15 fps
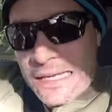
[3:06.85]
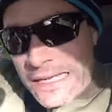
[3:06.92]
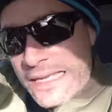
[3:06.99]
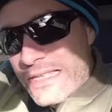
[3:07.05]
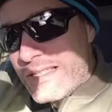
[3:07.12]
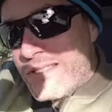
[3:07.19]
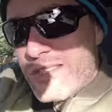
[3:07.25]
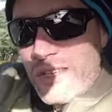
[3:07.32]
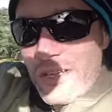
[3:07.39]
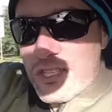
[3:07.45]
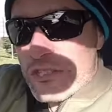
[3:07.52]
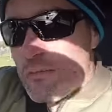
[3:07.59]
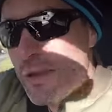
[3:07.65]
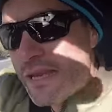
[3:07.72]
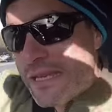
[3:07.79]
is
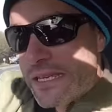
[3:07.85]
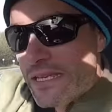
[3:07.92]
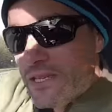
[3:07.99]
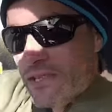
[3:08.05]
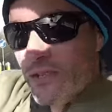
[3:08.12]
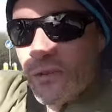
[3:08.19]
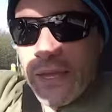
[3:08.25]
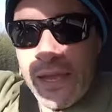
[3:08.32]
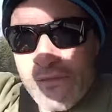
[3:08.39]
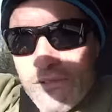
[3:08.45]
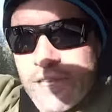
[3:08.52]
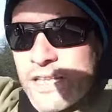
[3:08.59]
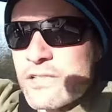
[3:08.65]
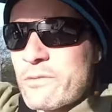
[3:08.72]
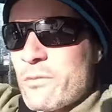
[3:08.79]
just making sure that
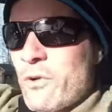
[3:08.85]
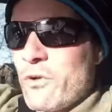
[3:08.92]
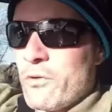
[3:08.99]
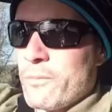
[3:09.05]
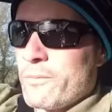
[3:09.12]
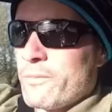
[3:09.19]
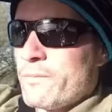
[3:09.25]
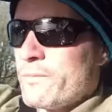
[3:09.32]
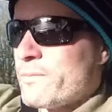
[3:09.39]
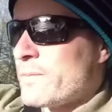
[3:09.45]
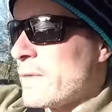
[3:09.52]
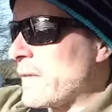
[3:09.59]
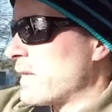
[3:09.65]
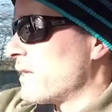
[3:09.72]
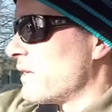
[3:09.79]
everything's warm.
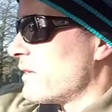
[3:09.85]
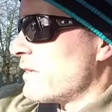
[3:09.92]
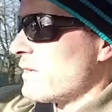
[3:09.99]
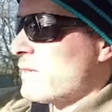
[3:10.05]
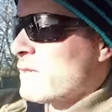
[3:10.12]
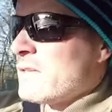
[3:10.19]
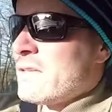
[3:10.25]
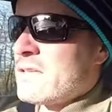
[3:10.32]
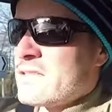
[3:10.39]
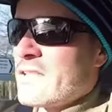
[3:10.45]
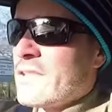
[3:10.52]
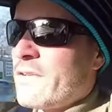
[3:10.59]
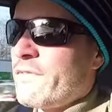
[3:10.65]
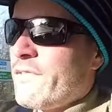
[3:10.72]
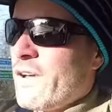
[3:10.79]

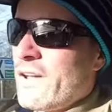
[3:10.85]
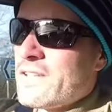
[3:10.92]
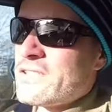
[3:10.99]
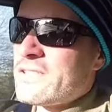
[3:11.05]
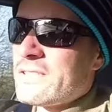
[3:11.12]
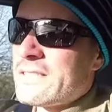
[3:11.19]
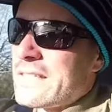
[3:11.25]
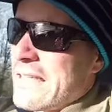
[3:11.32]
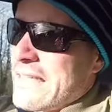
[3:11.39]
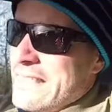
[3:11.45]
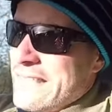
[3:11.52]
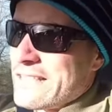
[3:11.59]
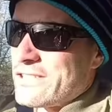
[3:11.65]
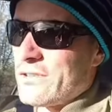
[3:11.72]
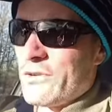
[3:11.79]
So the first, in
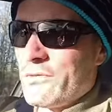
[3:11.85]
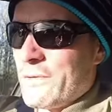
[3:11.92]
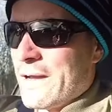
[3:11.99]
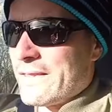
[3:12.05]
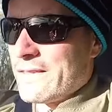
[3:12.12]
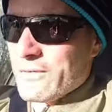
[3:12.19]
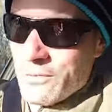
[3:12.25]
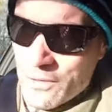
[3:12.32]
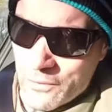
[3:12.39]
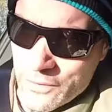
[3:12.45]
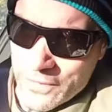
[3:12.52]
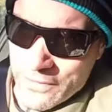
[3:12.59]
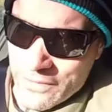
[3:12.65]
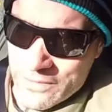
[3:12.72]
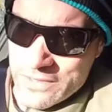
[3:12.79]
this sort of weather, what
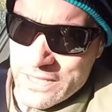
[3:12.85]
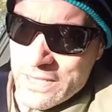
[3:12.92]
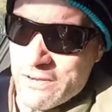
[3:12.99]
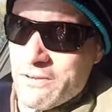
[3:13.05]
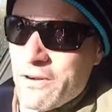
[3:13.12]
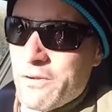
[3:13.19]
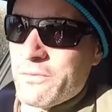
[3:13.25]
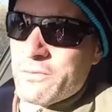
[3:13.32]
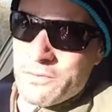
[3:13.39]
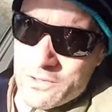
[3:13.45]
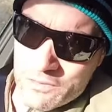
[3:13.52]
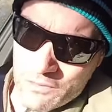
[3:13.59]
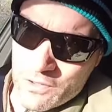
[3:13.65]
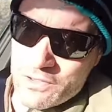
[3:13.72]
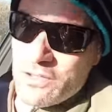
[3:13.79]
we're at
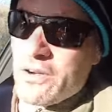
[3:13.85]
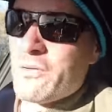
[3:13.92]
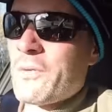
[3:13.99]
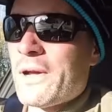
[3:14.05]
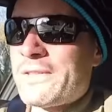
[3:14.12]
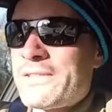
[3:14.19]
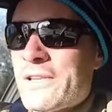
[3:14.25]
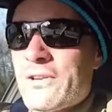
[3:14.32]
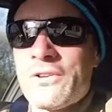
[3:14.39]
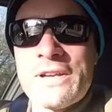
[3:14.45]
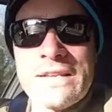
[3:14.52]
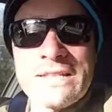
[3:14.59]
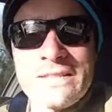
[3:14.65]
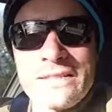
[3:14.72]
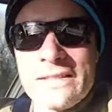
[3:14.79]
1
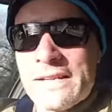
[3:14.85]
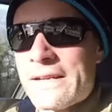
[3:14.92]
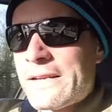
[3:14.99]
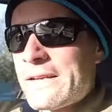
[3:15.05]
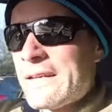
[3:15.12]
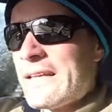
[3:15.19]
degrees today,